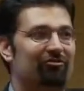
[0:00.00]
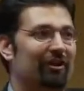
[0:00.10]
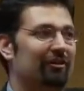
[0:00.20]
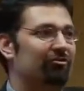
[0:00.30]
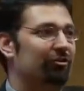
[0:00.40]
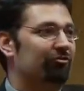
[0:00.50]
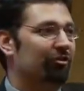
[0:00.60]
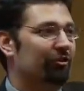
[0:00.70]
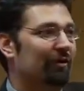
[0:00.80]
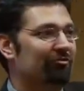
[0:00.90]
say to,
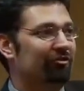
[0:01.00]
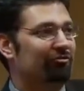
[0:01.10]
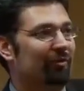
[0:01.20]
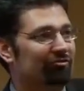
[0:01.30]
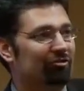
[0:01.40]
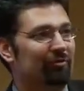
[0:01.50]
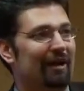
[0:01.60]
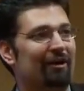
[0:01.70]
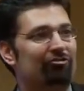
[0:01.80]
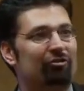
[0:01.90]
so the question is,
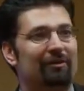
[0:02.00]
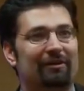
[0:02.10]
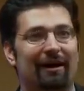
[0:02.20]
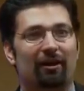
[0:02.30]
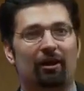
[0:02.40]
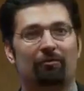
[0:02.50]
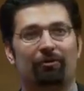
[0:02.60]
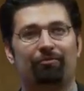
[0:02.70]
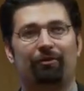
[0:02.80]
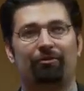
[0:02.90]
how should we dialogue
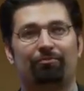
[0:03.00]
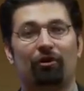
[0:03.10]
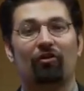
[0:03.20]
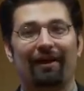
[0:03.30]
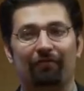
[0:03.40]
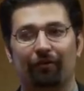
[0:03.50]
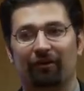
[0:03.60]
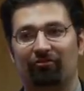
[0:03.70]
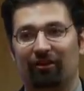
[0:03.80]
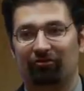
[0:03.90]
with pro-life
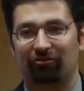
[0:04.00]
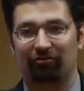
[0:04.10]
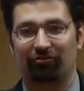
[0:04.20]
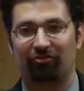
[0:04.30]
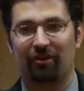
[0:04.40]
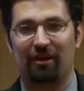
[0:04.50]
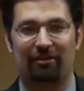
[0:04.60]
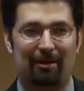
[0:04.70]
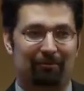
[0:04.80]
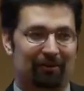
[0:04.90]
organizations
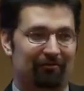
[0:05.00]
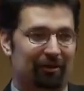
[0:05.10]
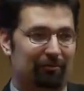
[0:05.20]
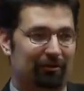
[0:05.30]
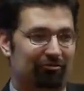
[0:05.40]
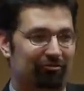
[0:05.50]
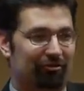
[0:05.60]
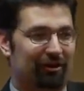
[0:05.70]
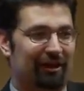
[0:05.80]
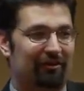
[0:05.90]
that believe that abortion
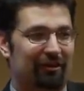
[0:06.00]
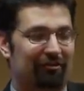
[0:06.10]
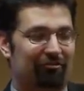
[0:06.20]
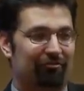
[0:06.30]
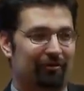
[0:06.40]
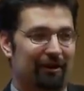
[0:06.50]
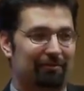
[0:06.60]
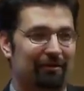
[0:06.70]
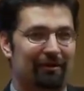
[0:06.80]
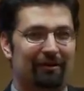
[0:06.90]
is okay in the case of
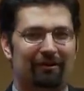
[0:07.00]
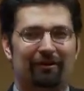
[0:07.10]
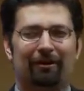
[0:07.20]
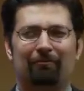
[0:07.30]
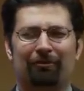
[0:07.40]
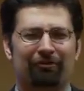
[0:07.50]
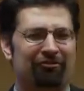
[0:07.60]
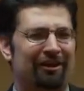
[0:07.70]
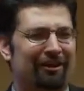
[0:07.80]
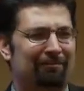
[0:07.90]
rape? Well,
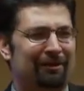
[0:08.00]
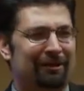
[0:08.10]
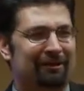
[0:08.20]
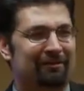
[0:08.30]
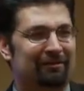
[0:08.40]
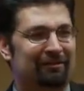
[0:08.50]
there's not that many.